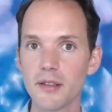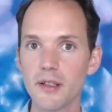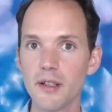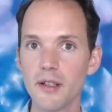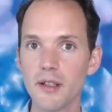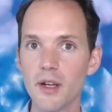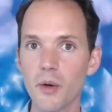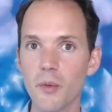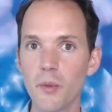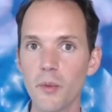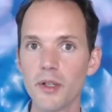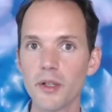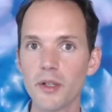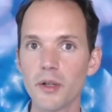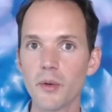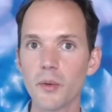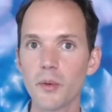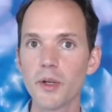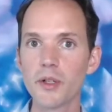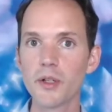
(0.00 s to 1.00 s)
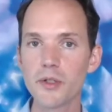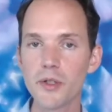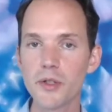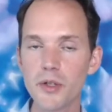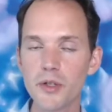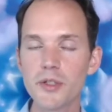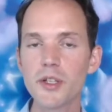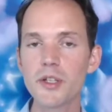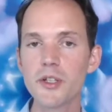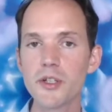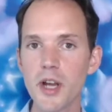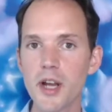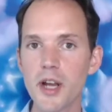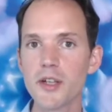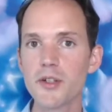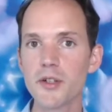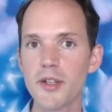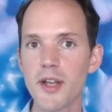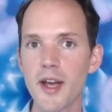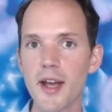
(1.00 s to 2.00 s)
You know, when you're when you're choosing to change
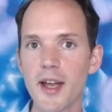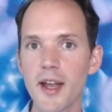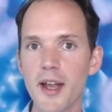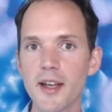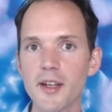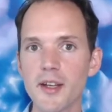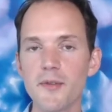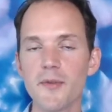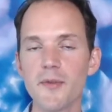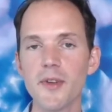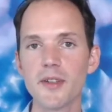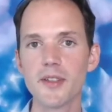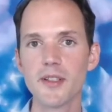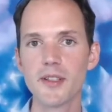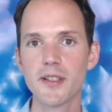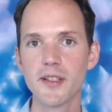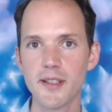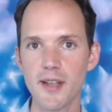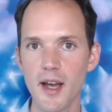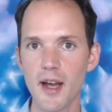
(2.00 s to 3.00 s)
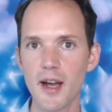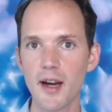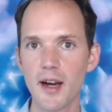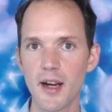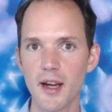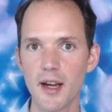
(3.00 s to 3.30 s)
your diet and you feel stuck,